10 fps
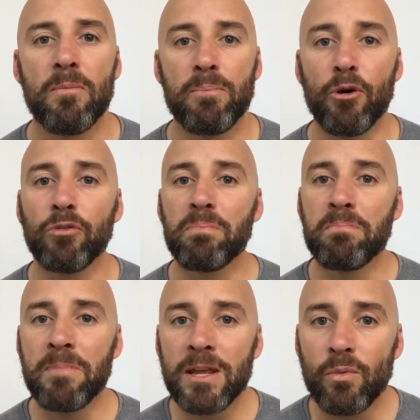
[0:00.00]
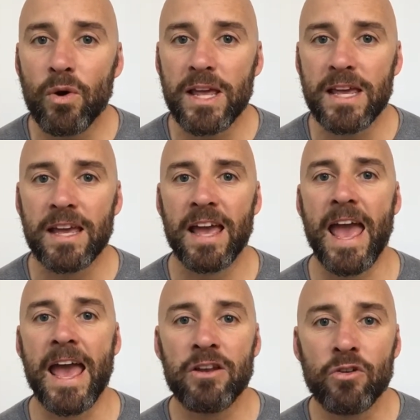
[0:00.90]
both midweek
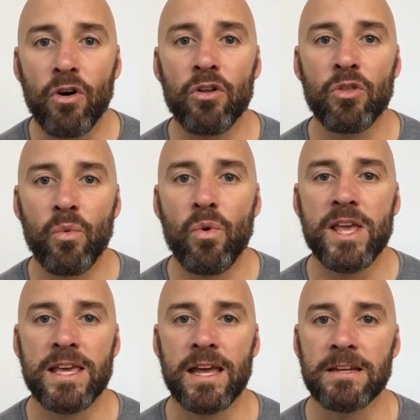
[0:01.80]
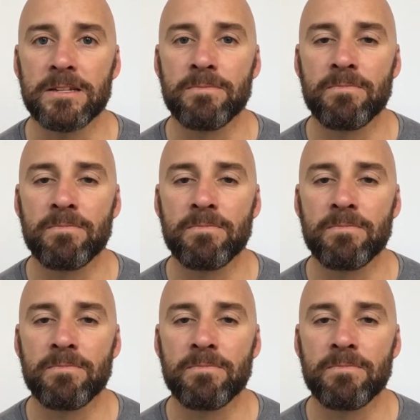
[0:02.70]
and on the weekend.